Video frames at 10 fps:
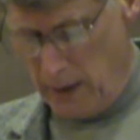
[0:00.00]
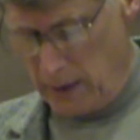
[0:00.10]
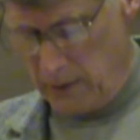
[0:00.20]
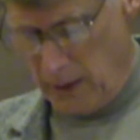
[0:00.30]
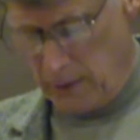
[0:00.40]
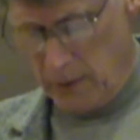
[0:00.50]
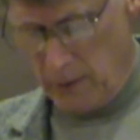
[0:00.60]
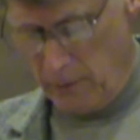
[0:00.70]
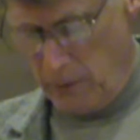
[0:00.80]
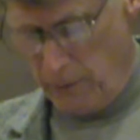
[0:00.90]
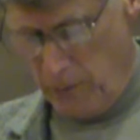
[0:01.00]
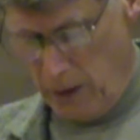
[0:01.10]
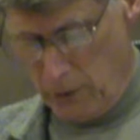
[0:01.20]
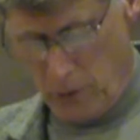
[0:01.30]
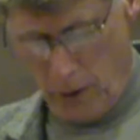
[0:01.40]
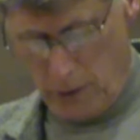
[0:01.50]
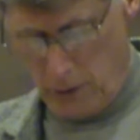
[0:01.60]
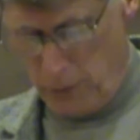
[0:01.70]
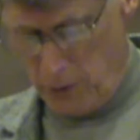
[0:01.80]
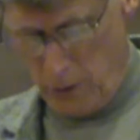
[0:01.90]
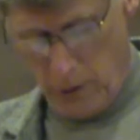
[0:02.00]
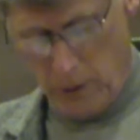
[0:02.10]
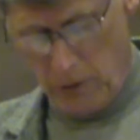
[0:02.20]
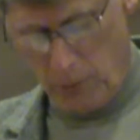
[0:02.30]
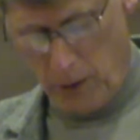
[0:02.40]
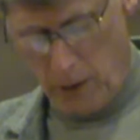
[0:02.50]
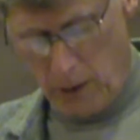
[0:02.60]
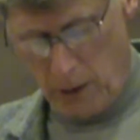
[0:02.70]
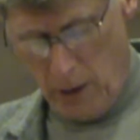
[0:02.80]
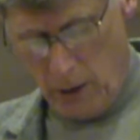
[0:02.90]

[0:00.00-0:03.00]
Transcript: the excesses of the entrepreneurial spirit.